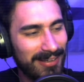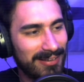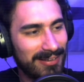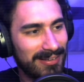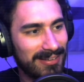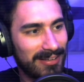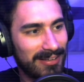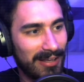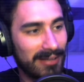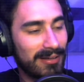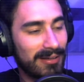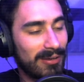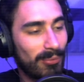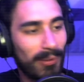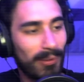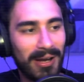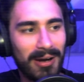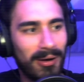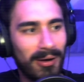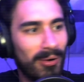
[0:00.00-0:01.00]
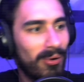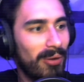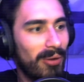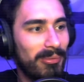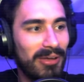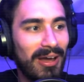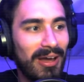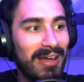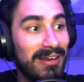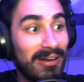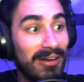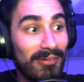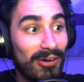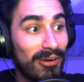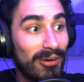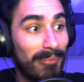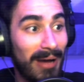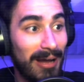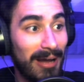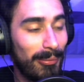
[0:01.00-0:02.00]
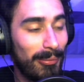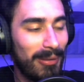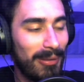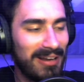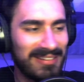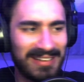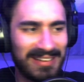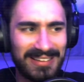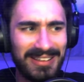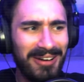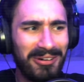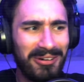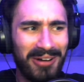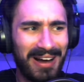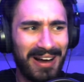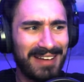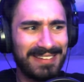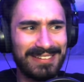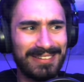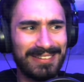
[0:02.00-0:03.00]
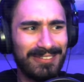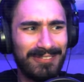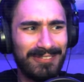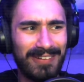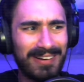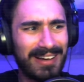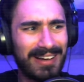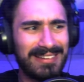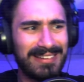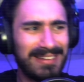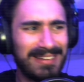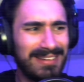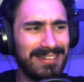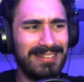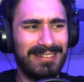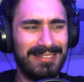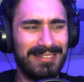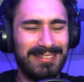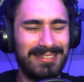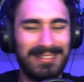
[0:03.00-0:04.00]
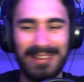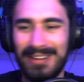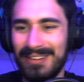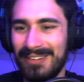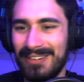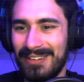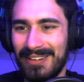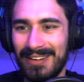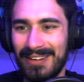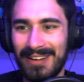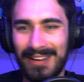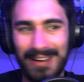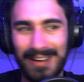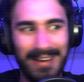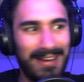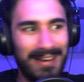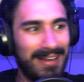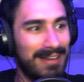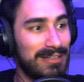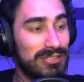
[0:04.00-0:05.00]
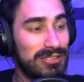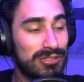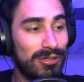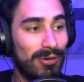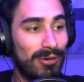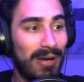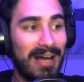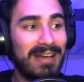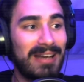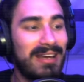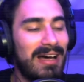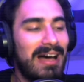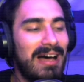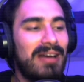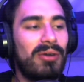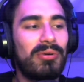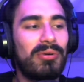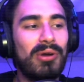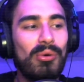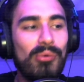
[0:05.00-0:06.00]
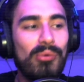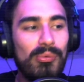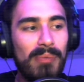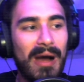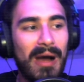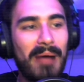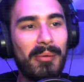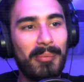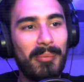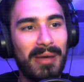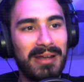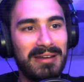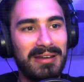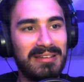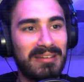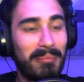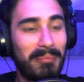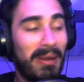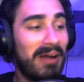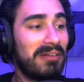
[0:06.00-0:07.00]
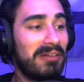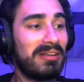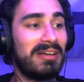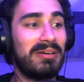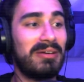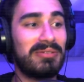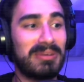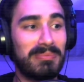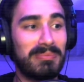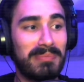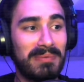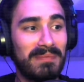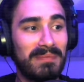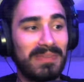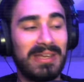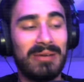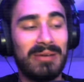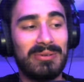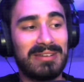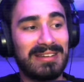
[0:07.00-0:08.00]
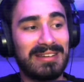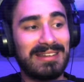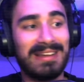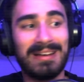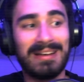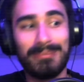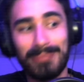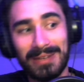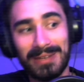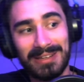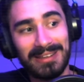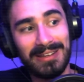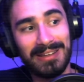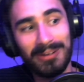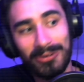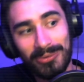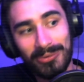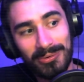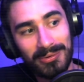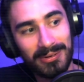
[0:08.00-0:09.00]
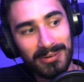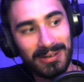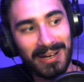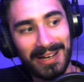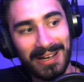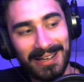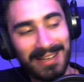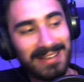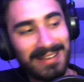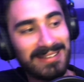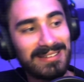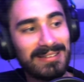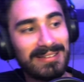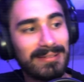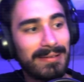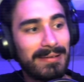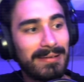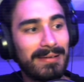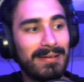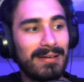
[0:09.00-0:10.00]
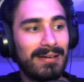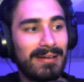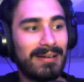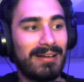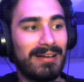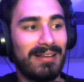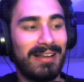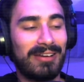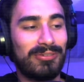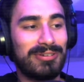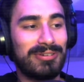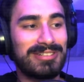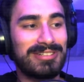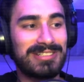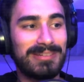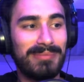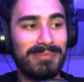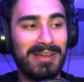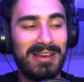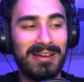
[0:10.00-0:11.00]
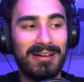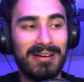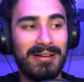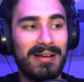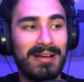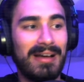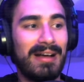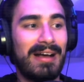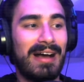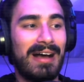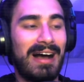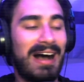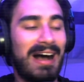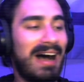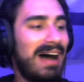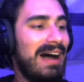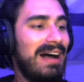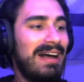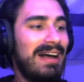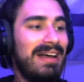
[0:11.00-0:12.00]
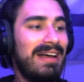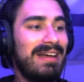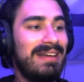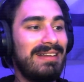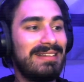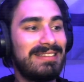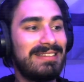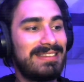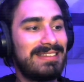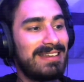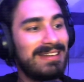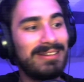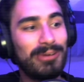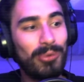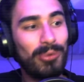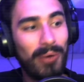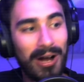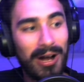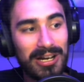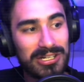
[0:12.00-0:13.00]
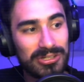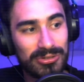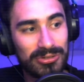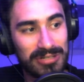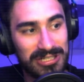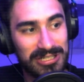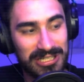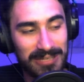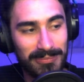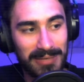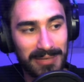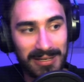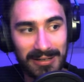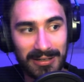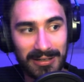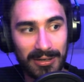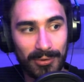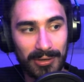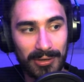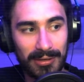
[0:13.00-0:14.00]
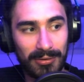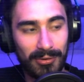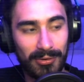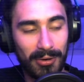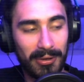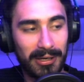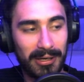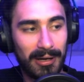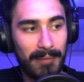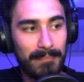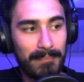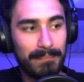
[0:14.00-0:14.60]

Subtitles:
He's like, "Wait, hold up, yeah, you never heard of Bible man?" I was like, "No, the fuck, I didn't." And it's true. I don't know who Bible man is. Apparently, he was a big deal, I guess, like Christian media. I didn't watch Christian media growing up.